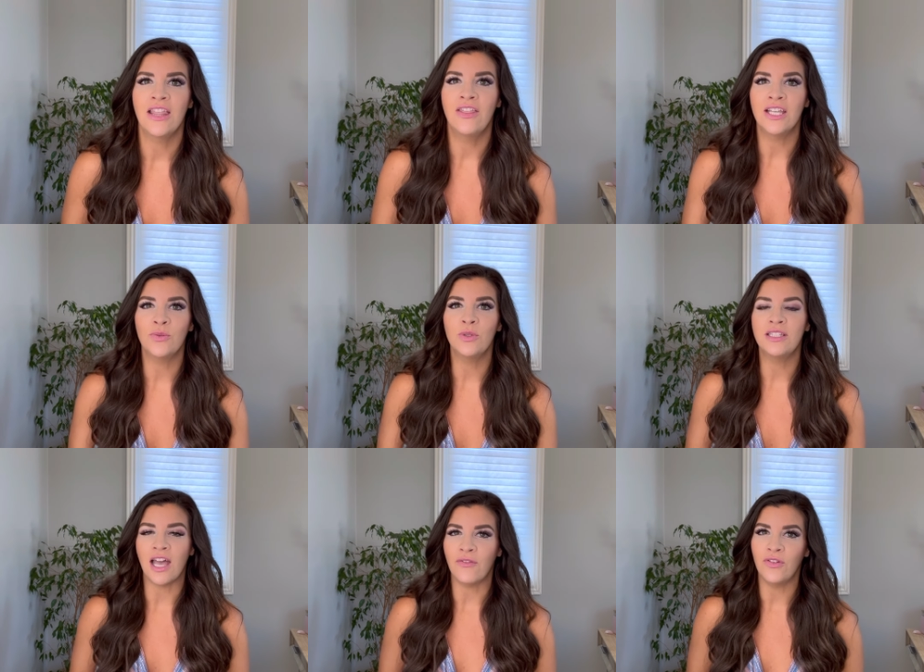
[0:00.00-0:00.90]
This
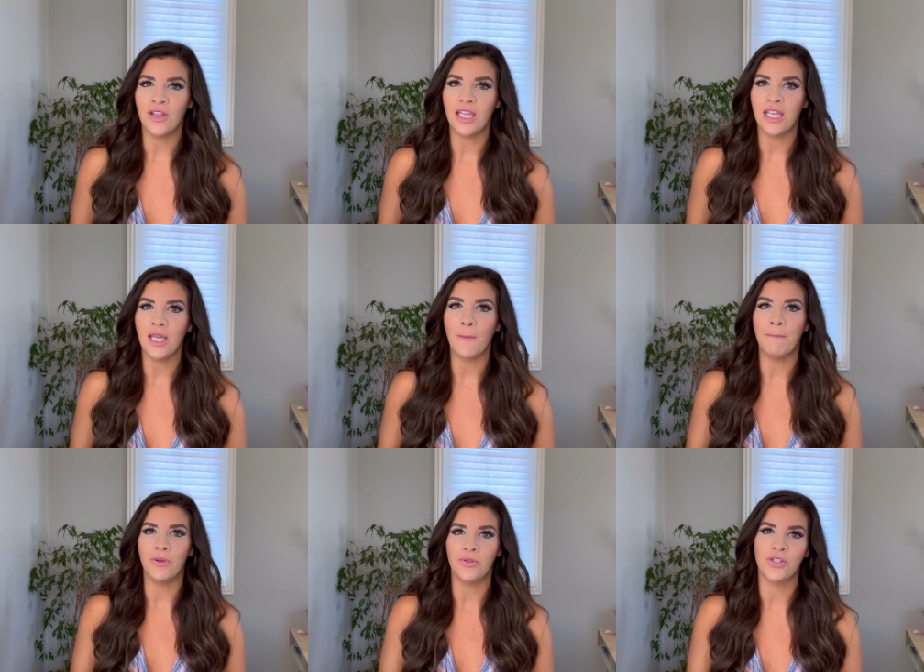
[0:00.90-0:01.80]
will definitely
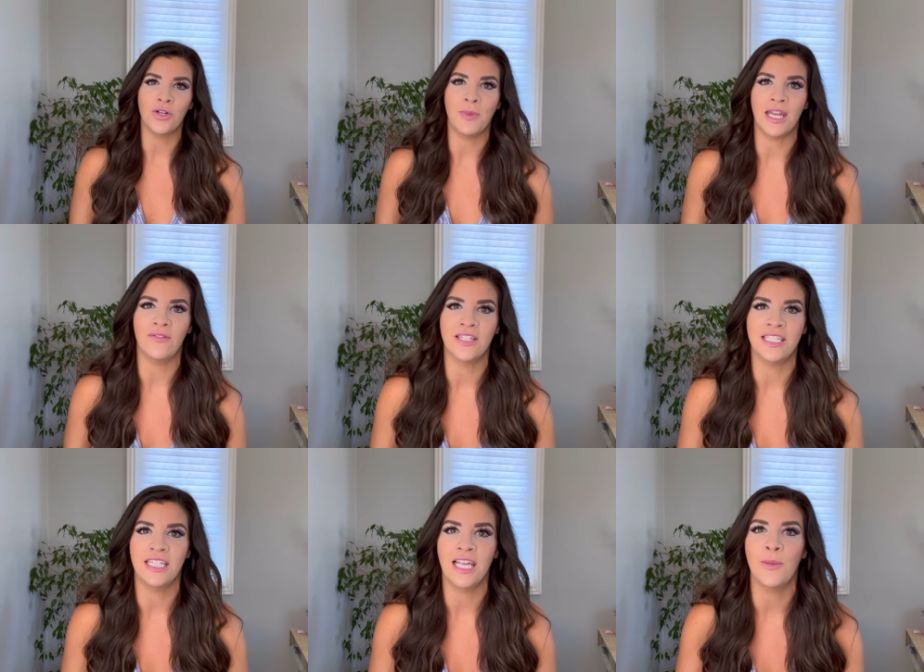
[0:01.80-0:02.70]
boost your
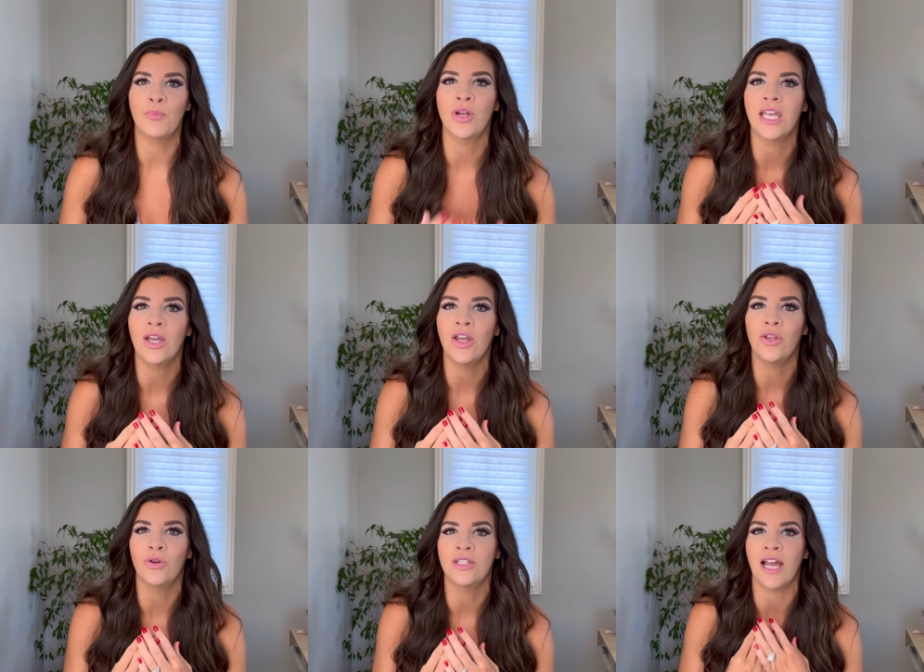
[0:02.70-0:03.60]
manifesting and bring
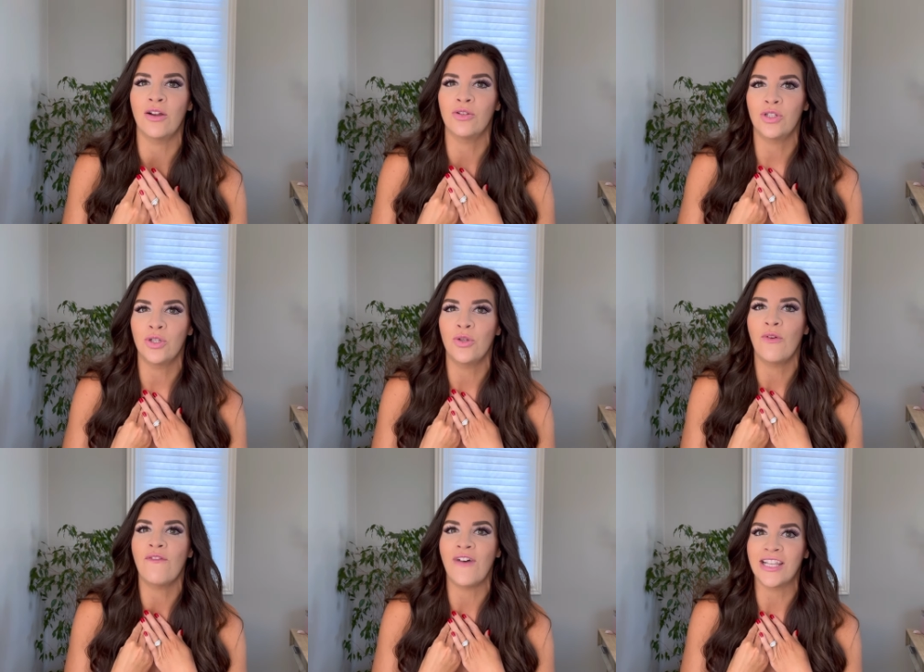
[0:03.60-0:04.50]
your desires to
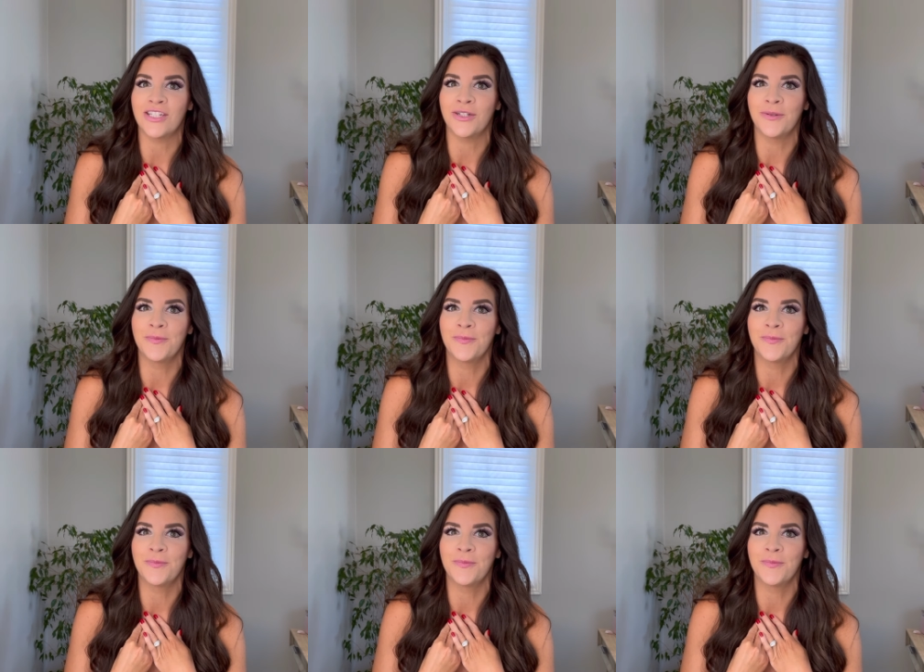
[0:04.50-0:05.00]
you faster.